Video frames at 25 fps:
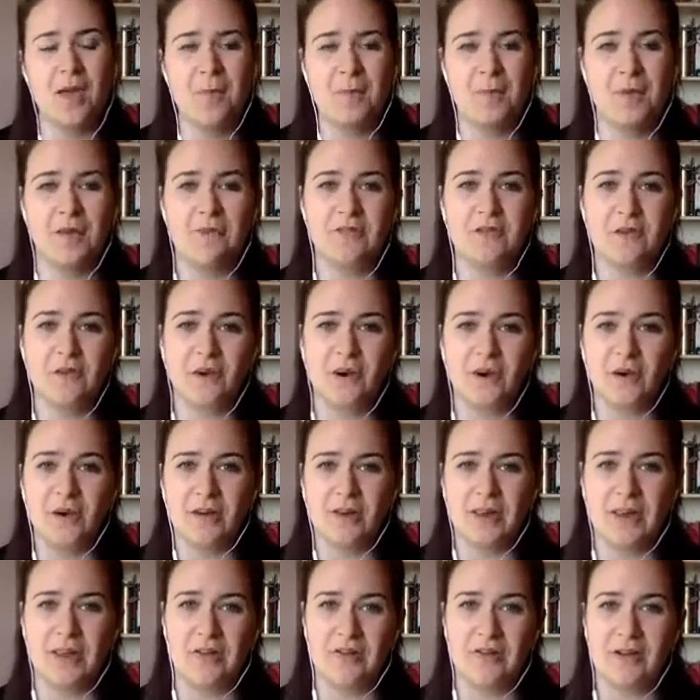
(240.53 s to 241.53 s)
But if you are
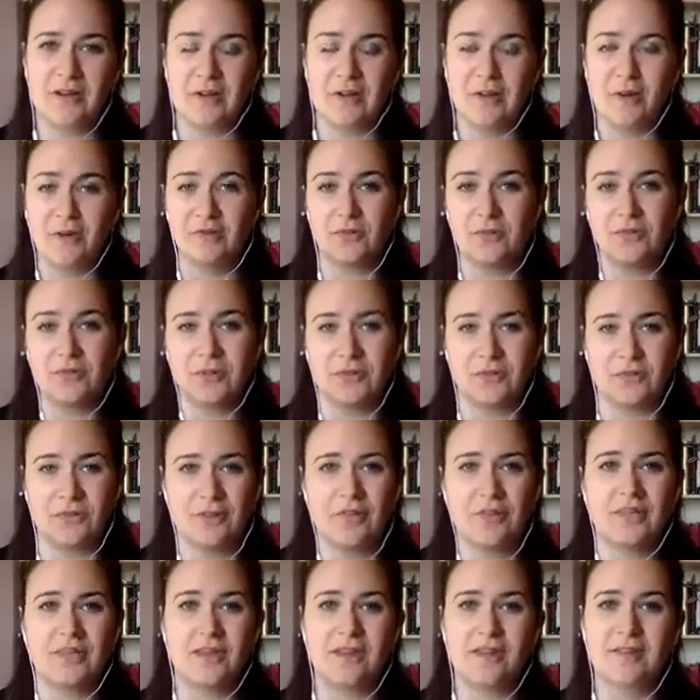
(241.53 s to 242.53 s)
carrying lots of
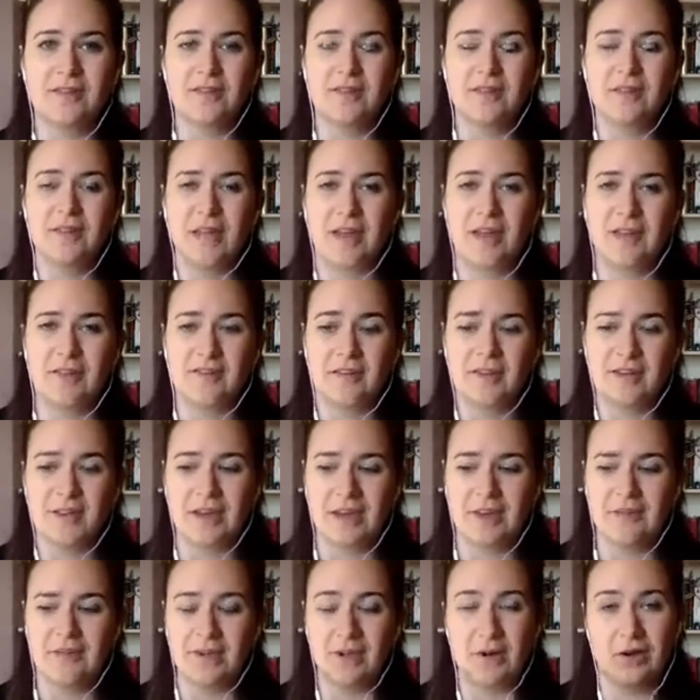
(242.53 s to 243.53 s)
different things, then actually
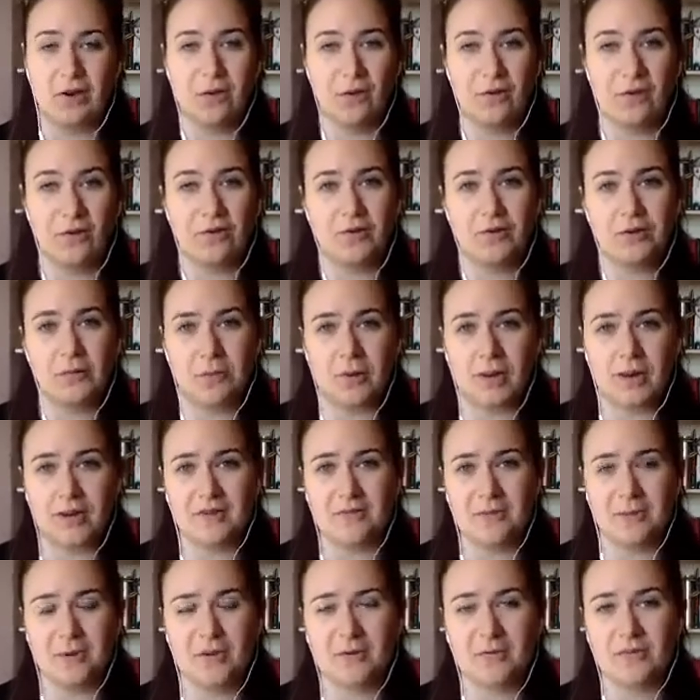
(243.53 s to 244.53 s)
having a locker at the
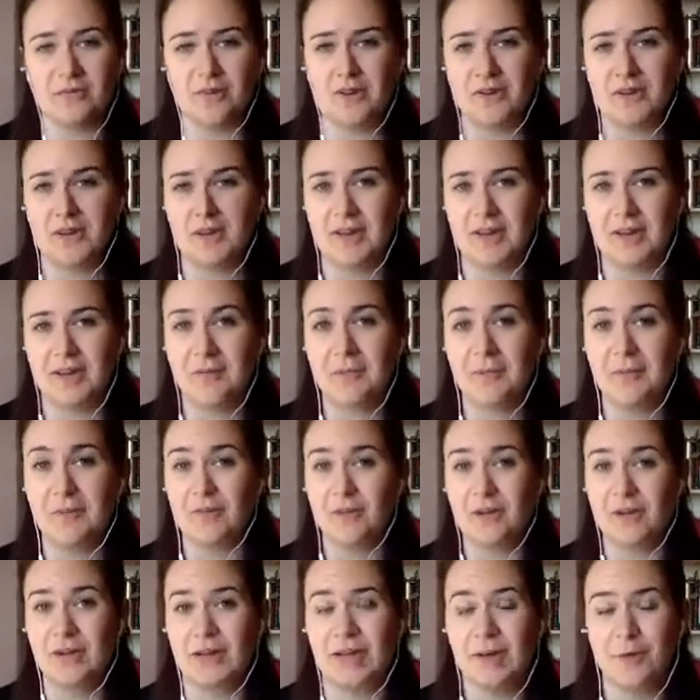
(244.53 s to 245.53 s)
place where you're studying can be
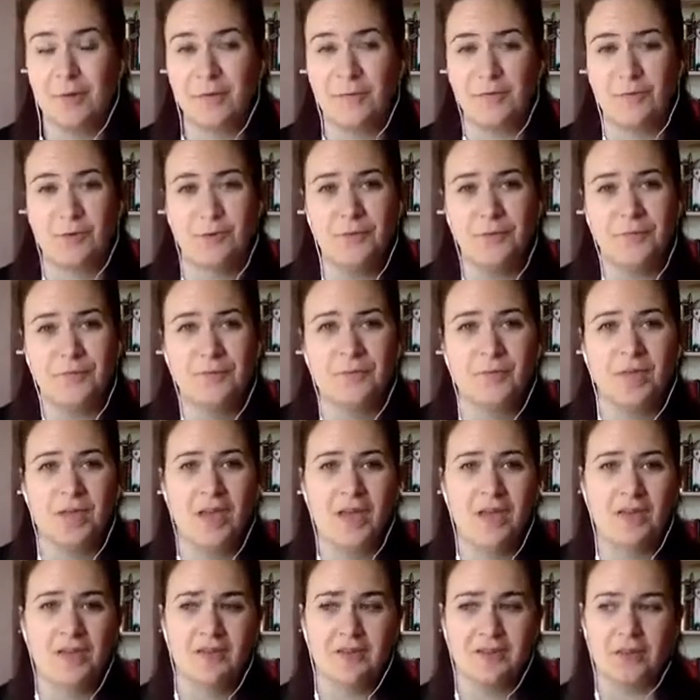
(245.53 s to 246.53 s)
really helpful,
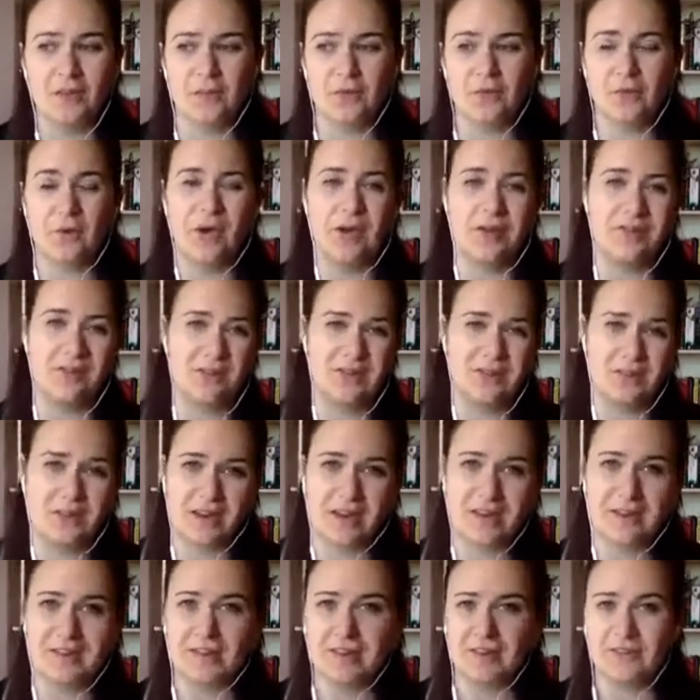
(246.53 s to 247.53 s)
so you're not having to
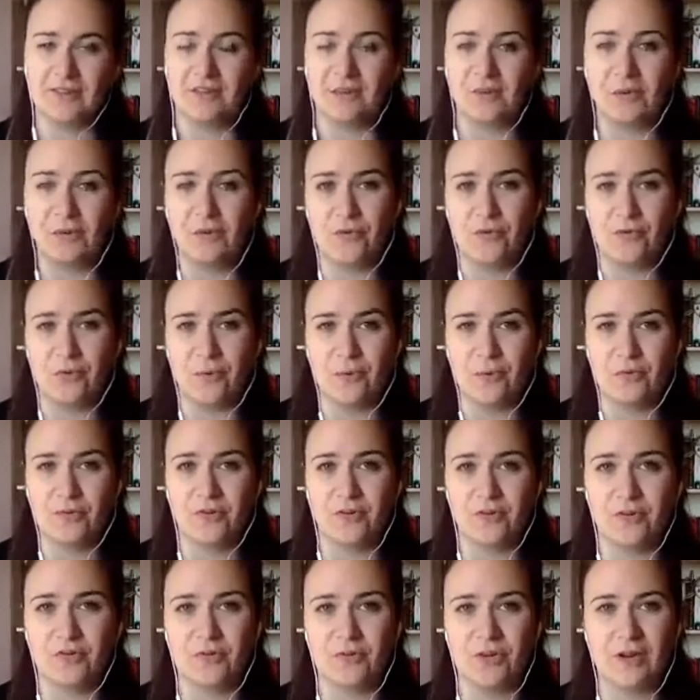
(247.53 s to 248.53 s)
take things to or from
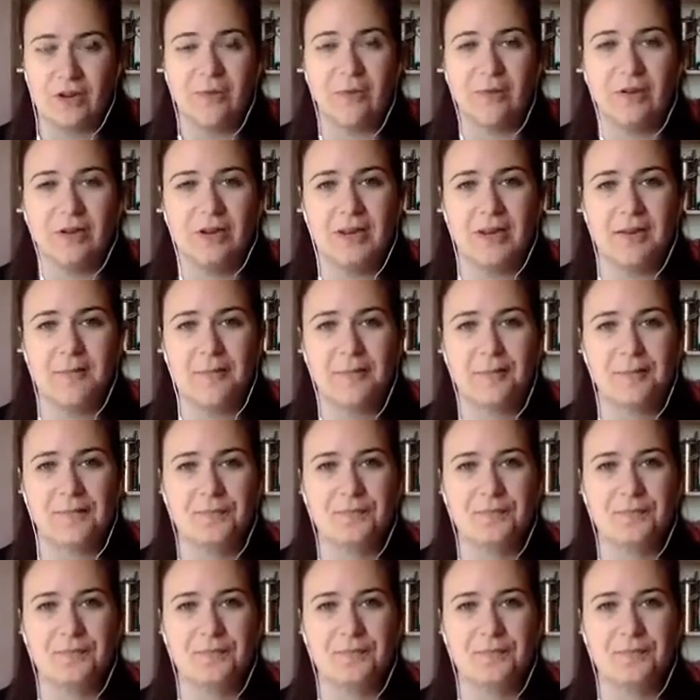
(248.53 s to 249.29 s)
too frequently.